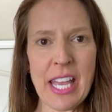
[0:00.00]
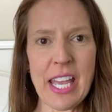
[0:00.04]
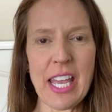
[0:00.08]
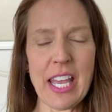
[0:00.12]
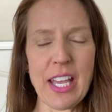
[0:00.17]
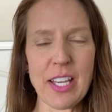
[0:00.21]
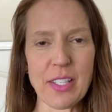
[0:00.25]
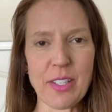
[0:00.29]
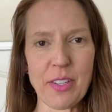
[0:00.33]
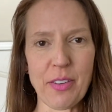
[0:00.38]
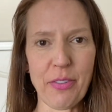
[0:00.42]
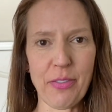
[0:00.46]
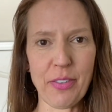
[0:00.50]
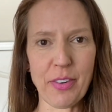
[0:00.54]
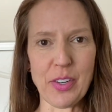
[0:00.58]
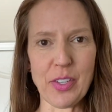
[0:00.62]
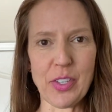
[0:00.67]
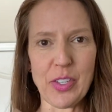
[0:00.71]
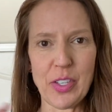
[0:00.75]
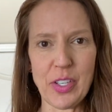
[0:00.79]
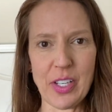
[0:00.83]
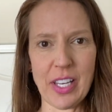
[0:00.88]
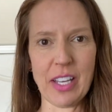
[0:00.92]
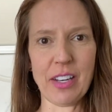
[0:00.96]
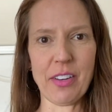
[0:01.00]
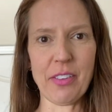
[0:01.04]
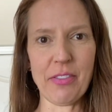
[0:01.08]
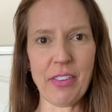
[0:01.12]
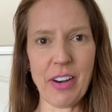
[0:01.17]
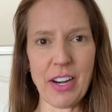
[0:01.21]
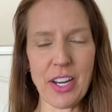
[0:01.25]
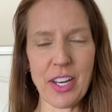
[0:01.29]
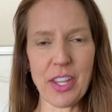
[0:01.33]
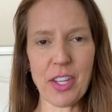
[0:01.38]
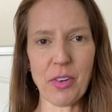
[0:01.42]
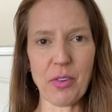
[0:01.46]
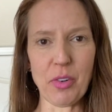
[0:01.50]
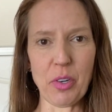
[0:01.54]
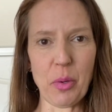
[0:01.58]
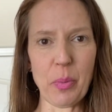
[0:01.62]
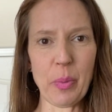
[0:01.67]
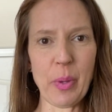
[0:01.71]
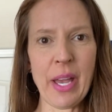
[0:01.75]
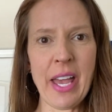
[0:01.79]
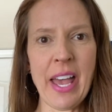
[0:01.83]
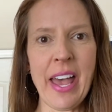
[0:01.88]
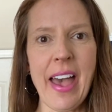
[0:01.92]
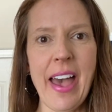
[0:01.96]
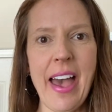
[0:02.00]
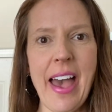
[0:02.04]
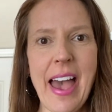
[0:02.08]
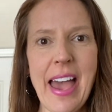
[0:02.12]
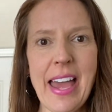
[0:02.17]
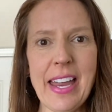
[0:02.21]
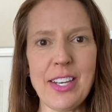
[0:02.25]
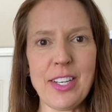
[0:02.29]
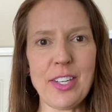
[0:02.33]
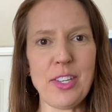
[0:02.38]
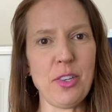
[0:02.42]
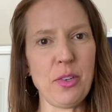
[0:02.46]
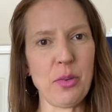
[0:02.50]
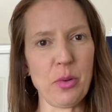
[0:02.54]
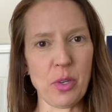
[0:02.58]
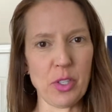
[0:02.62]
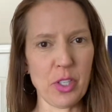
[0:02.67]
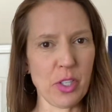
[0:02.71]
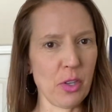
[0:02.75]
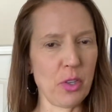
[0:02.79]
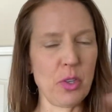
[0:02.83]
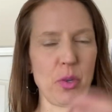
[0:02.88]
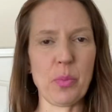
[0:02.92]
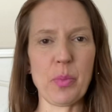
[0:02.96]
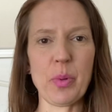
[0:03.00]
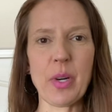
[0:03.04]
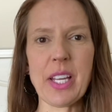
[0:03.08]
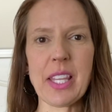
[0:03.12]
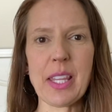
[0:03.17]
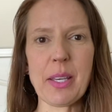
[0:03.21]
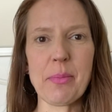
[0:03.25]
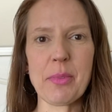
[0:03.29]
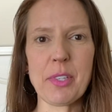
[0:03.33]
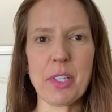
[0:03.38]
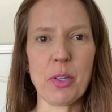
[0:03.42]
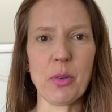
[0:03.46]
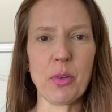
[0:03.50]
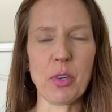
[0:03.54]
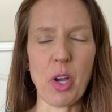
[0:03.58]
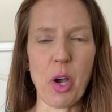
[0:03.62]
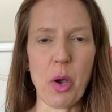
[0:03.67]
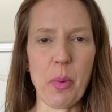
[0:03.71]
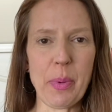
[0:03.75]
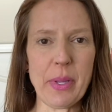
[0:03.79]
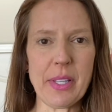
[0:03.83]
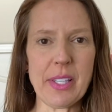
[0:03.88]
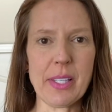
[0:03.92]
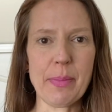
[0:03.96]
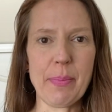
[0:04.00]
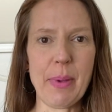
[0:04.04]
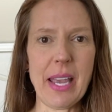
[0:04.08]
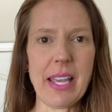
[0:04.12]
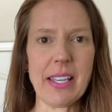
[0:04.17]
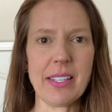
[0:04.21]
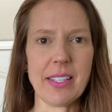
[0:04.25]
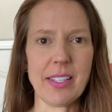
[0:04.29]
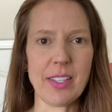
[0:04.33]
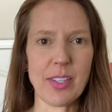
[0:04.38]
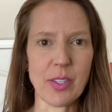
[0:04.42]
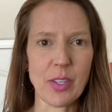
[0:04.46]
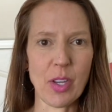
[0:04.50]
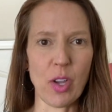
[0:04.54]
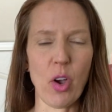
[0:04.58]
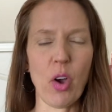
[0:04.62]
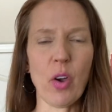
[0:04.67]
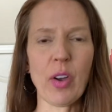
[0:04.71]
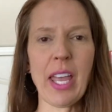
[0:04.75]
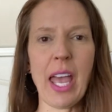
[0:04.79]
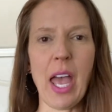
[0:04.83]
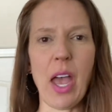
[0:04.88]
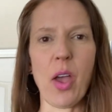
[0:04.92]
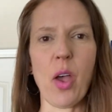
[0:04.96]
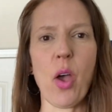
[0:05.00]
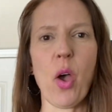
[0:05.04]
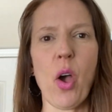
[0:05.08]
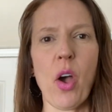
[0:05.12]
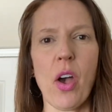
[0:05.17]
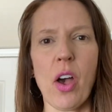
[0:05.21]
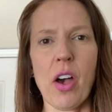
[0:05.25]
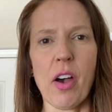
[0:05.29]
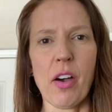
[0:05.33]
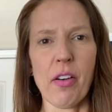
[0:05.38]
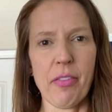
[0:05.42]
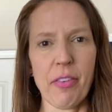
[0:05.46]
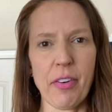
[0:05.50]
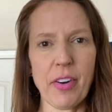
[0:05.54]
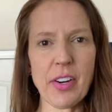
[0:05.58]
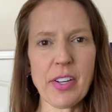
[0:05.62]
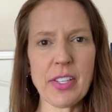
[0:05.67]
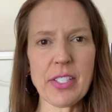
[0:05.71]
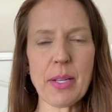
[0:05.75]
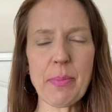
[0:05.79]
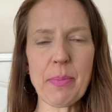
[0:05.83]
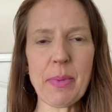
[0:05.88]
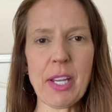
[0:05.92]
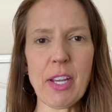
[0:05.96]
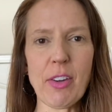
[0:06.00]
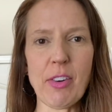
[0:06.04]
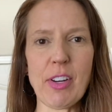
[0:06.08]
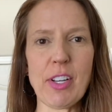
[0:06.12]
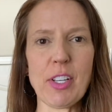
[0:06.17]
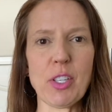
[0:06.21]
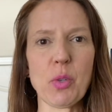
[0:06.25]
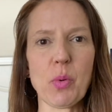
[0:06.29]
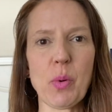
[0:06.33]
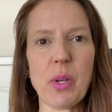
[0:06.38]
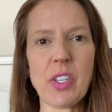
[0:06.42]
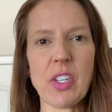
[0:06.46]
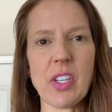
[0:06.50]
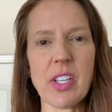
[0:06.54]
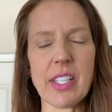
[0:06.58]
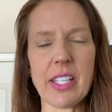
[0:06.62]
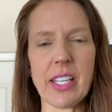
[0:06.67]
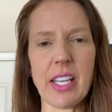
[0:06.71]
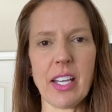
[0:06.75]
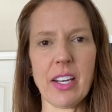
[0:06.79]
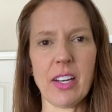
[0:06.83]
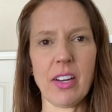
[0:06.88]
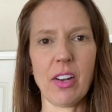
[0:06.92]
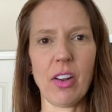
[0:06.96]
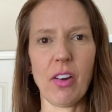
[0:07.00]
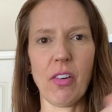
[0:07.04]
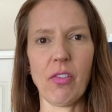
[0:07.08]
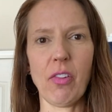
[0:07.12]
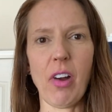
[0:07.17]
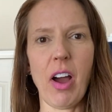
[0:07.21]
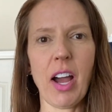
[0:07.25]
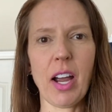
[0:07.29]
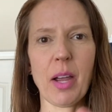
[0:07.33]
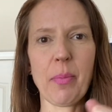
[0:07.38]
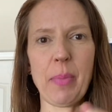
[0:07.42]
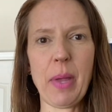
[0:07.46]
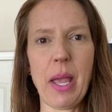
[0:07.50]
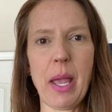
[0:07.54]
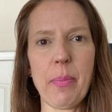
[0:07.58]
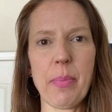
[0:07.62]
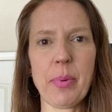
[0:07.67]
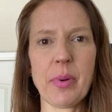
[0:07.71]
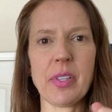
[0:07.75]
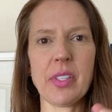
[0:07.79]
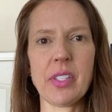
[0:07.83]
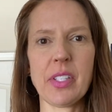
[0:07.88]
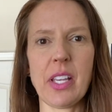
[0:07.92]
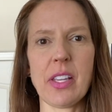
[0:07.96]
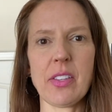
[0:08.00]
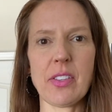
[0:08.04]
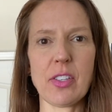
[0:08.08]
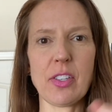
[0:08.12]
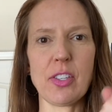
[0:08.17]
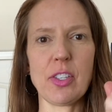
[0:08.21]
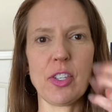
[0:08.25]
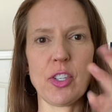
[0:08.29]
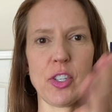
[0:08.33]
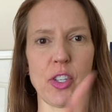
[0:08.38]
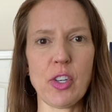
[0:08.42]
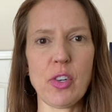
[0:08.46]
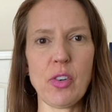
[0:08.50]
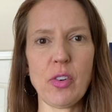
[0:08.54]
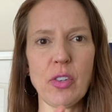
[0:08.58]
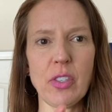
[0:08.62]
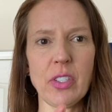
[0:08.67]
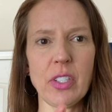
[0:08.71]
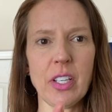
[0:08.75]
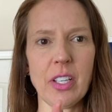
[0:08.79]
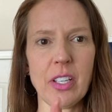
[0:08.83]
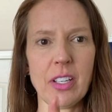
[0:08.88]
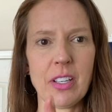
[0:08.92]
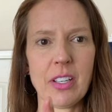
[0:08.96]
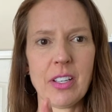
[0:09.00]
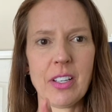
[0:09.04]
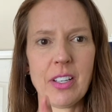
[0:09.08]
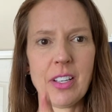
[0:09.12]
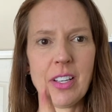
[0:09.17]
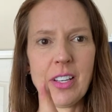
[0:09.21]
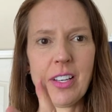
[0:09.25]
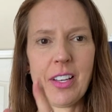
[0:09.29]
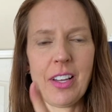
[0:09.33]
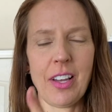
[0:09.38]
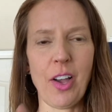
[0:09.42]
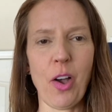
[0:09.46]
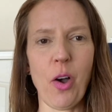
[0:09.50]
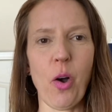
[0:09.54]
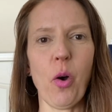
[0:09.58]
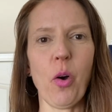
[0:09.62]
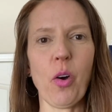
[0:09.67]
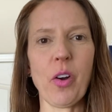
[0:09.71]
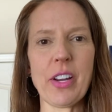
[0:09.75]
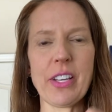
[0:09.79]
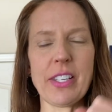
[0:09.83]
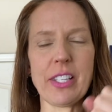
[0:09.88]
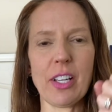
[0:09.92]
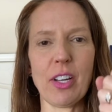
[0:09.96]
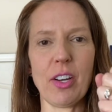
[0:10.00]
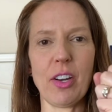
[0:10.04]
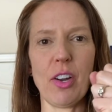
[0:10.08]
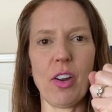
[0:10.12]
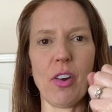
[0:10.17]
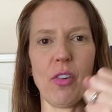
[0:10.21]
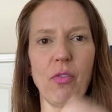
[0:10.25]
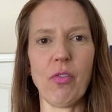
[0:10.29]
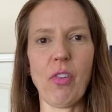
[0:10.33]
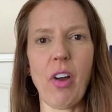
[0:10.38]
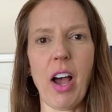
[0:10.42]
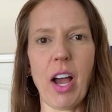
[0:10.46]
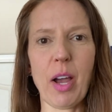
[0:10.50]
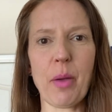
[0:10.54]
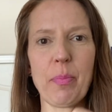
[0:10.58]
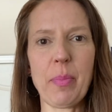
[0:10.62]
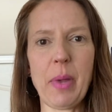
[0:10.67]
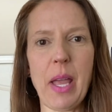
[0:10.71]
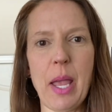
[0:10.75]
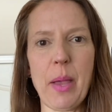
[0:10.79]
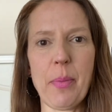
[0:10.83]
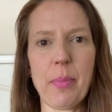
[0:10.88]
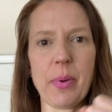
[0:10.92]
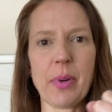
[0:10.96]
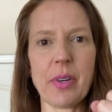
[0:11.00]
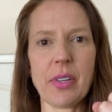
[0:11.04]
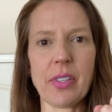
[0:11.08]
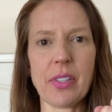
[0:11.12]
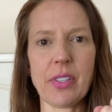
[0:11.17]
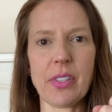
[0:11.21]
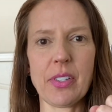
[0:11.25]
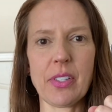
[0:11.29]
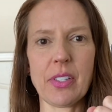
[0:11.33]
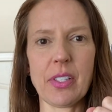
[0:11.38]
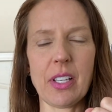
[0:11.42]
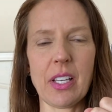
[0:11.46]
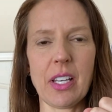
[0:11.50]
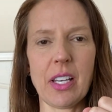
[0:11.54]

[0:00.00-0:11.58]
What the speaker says: is first you get in front of the group and you bring them to an open space and you say, okay, first I'm curious, which is it? Rock, paper, scissors, shoot? Or is it rock, papers?